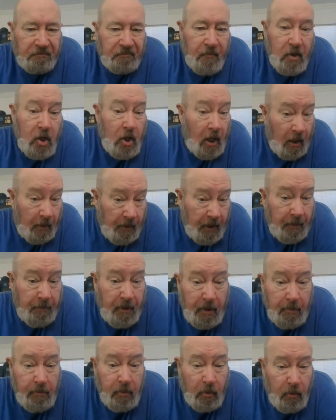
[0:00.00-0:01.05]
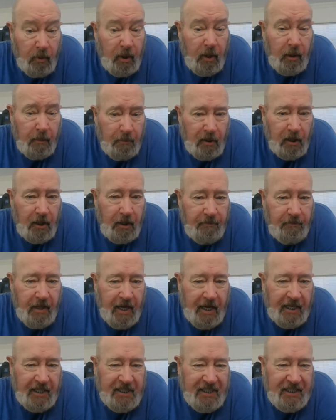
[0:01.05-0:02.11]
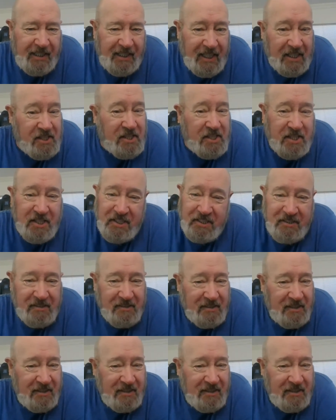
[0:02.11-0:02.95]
You know how many people really believe that? It's